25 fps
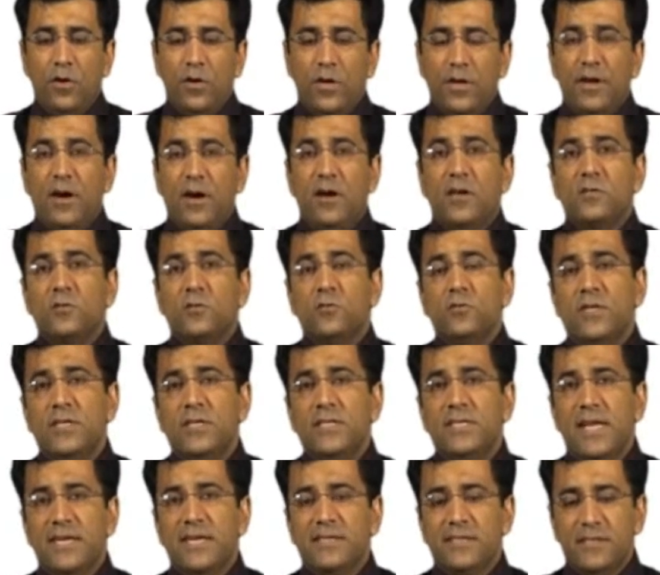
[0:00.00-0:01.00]
Okay, our
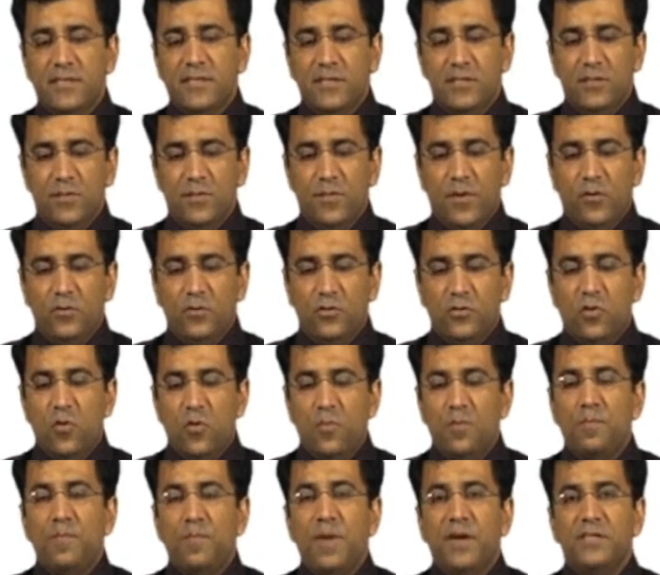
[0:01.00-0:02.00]
today's lecture is about
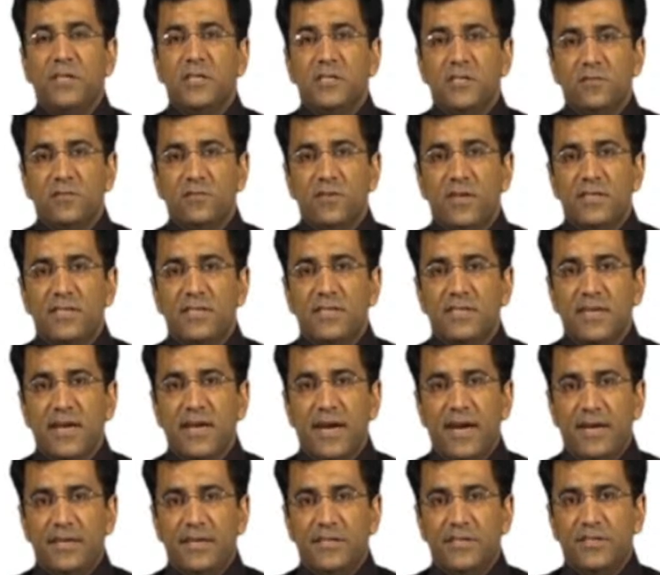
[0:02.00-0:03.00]

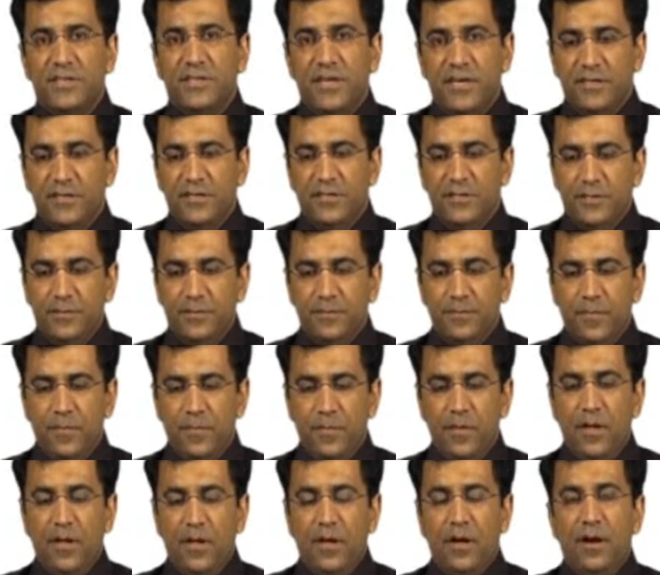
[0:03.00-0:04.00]
competitiveness and strategy.
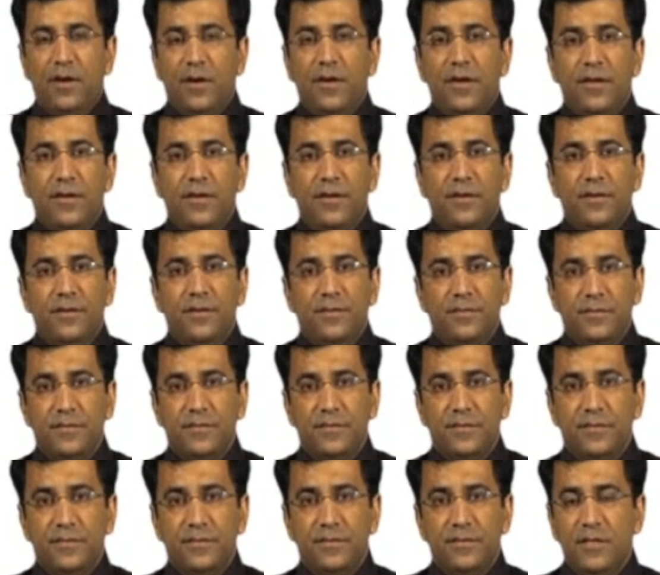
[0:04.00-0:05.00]
Again,
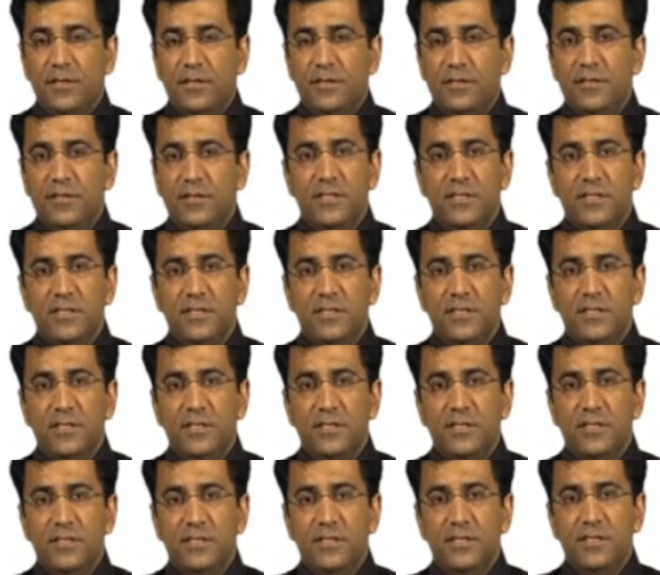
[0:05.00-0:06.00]
these are the
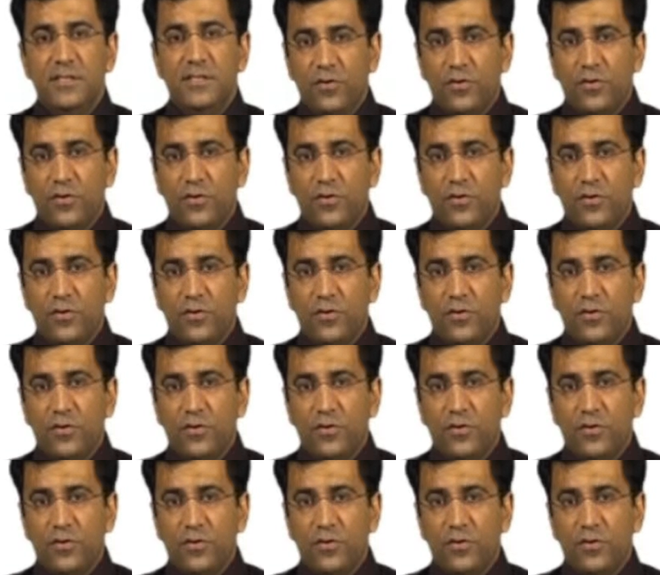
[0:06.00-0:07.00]
very important
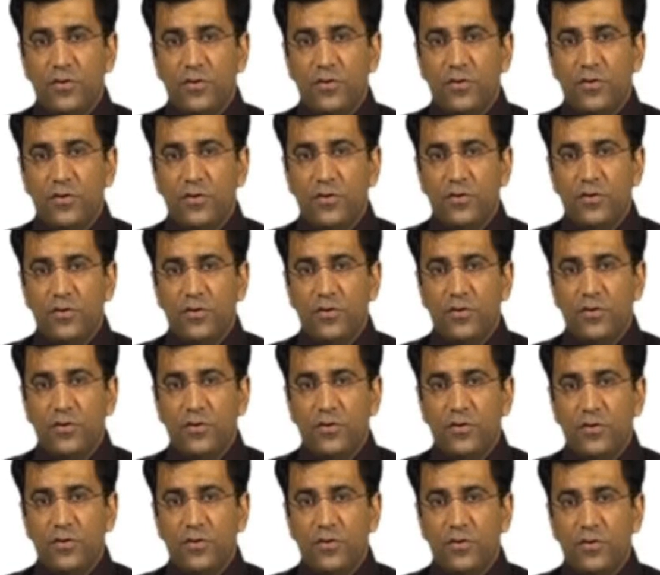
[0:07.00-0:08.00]
approaches
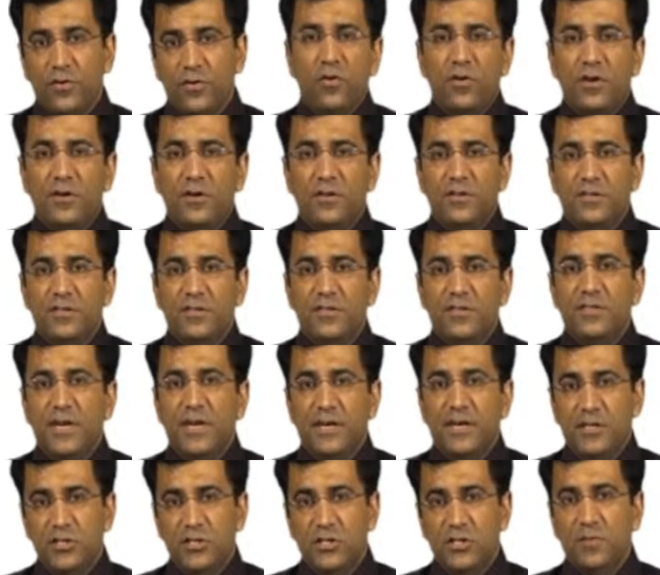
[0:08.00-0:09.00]
which are important in
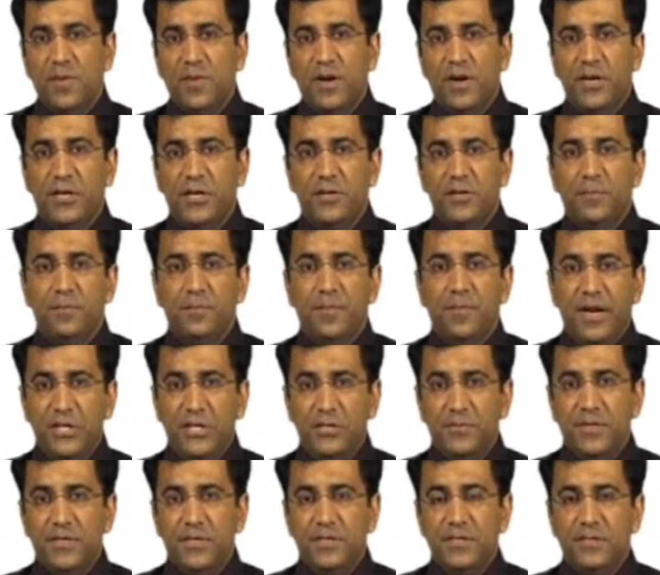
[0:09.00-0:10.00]
strategic
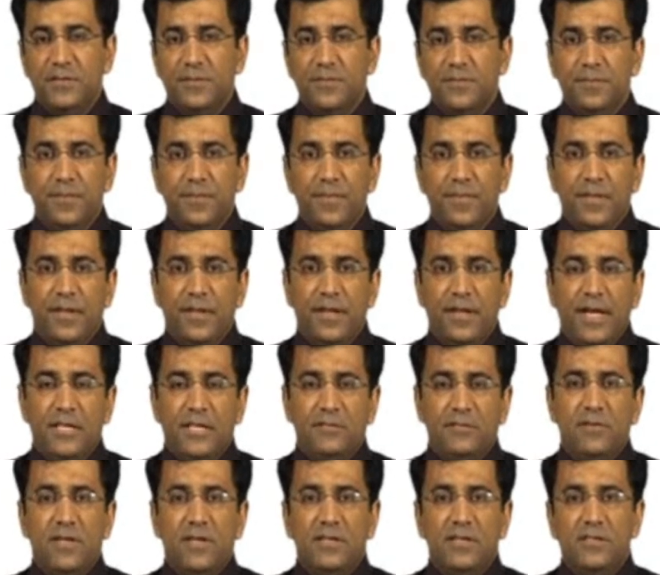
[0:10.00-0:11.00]
management
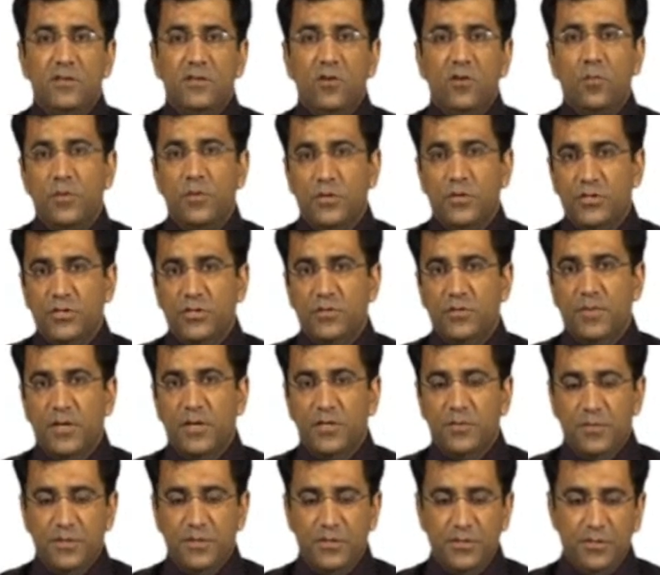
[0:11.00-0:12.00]
as well as in operations
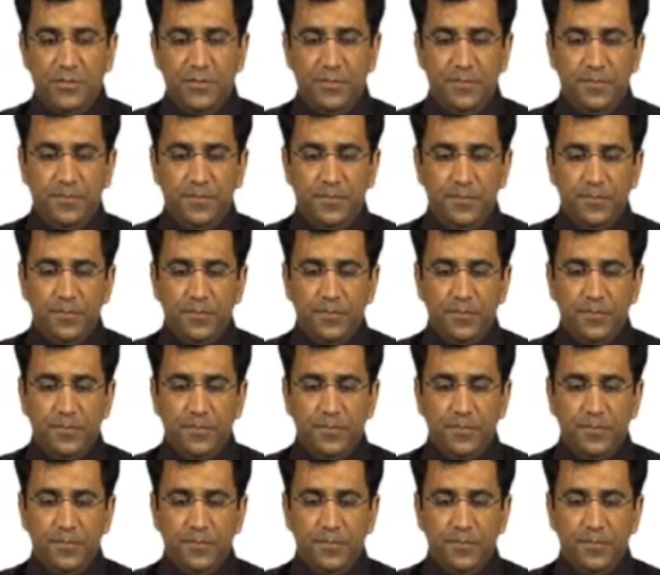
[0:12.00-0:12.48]
management.